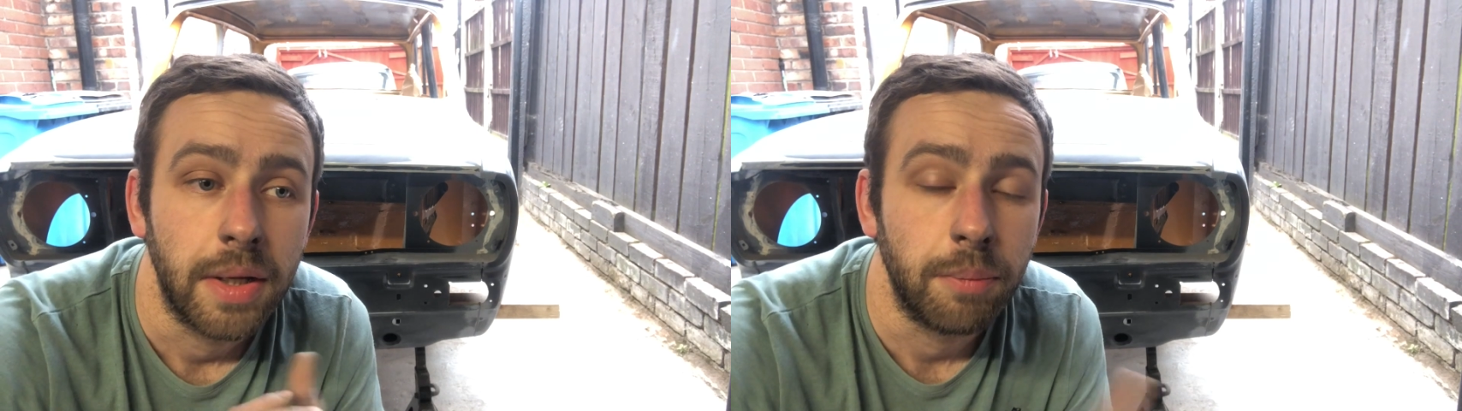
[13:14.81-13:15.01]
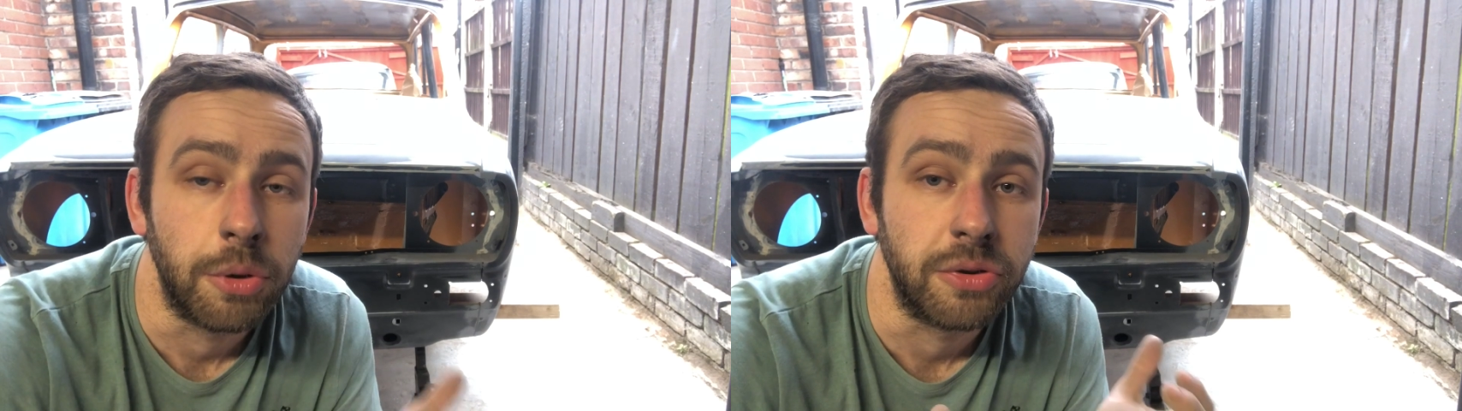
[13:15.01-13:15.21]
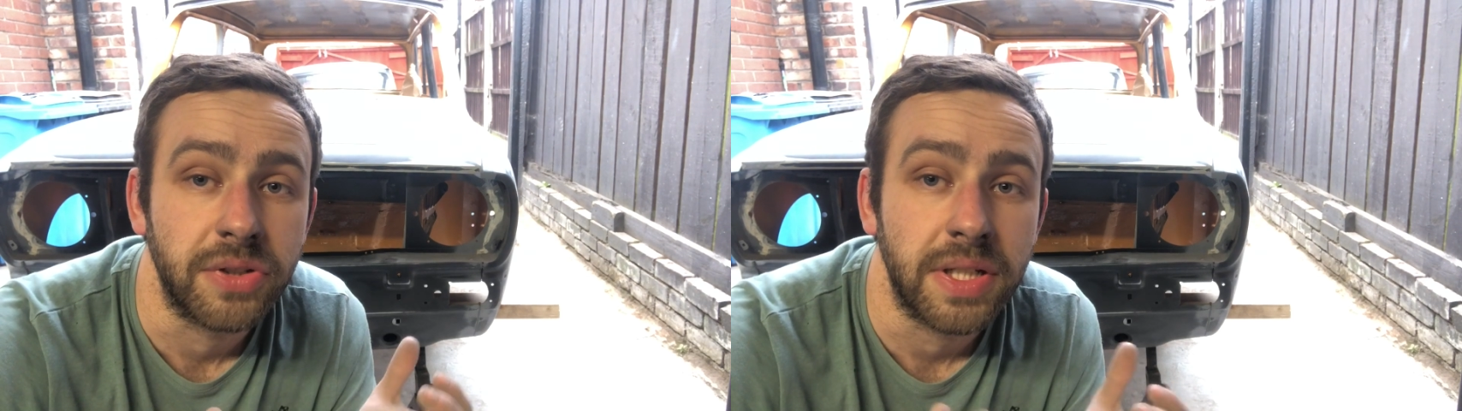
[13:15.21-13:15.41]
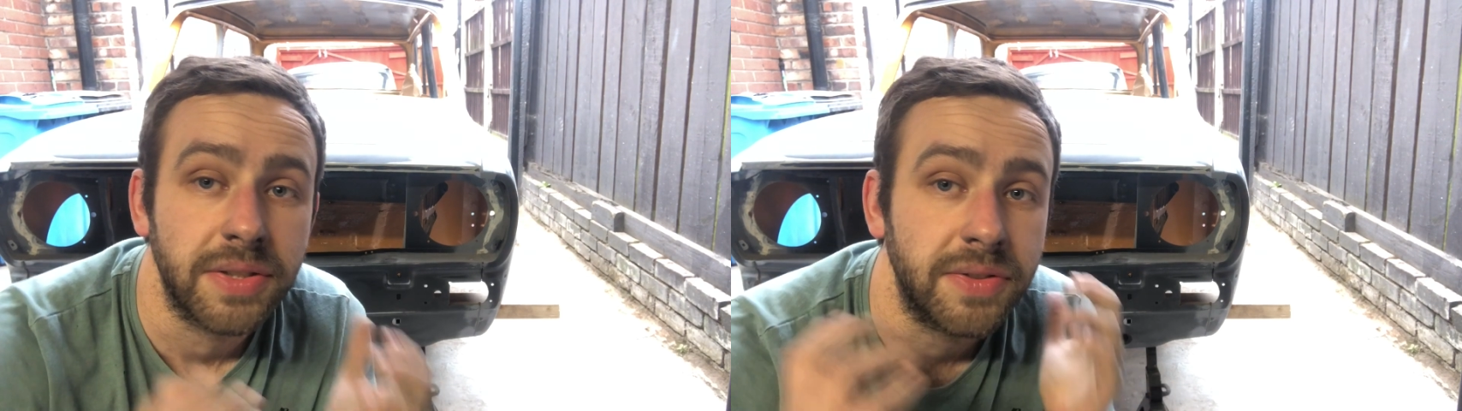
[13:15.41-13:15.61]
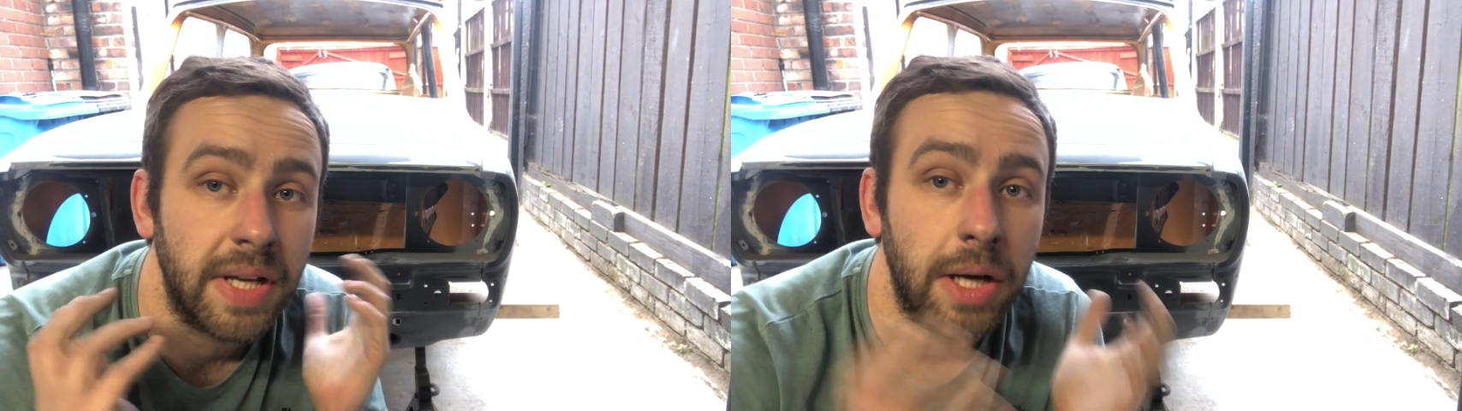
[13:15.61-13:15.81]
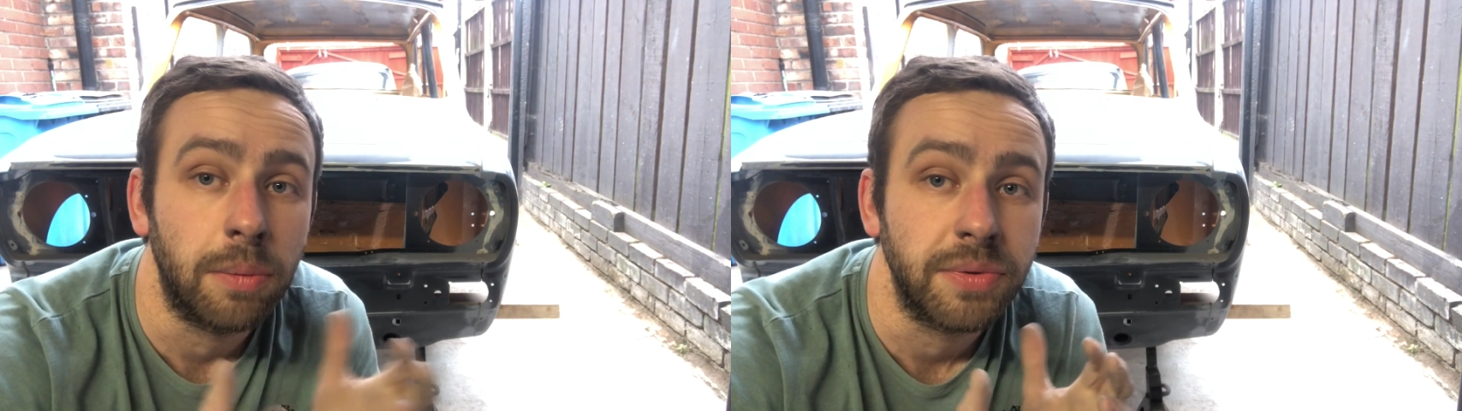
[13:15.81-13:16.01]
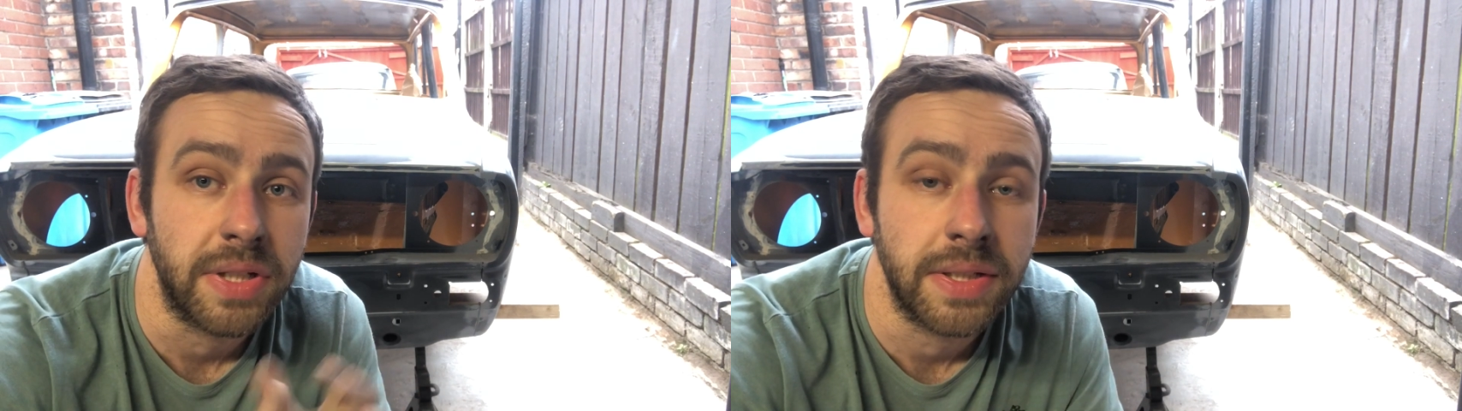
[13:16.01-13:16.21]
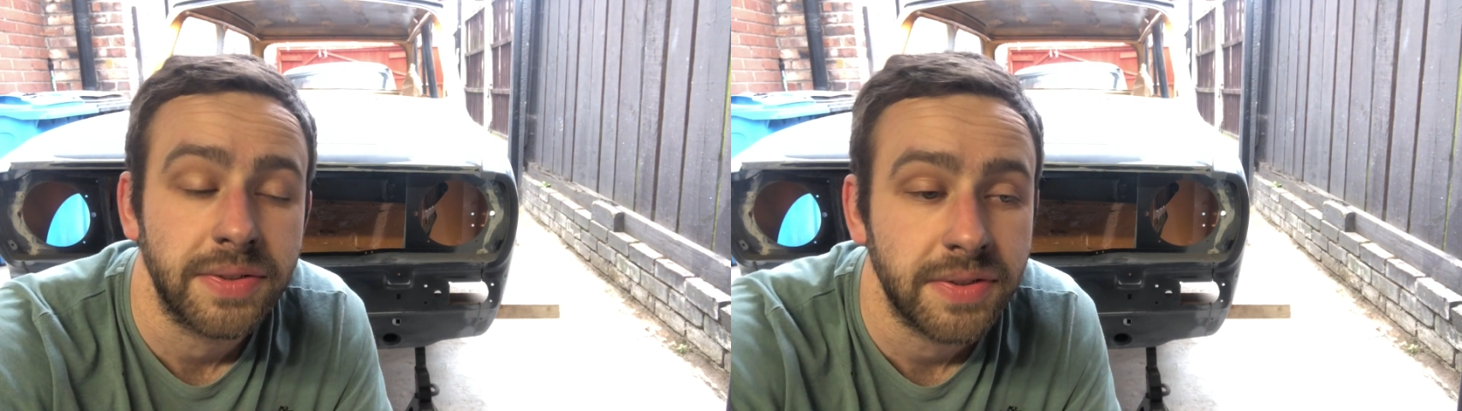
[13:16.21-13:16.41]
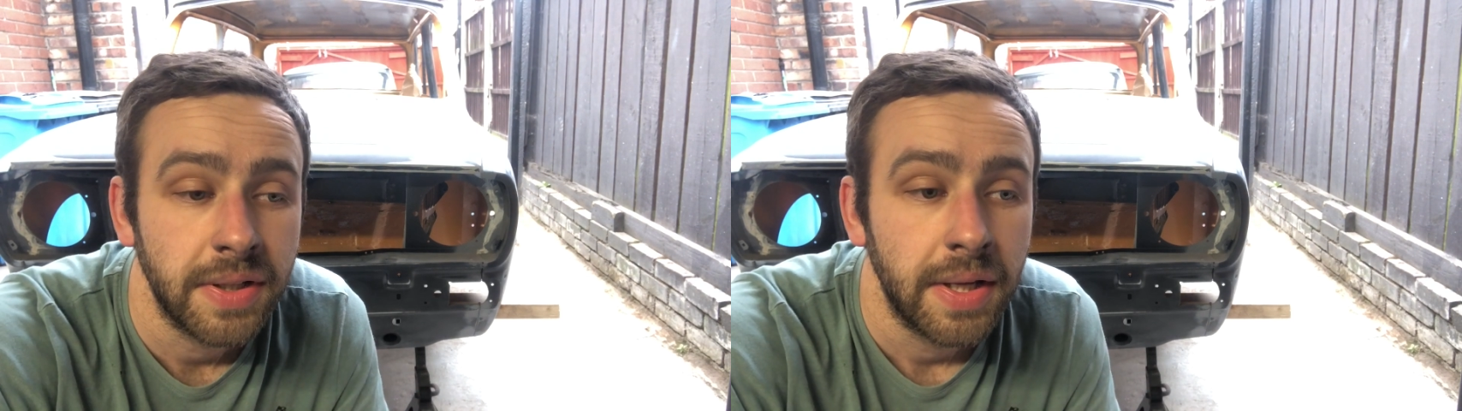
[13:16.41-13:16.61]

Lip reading: boosts us, it helps us,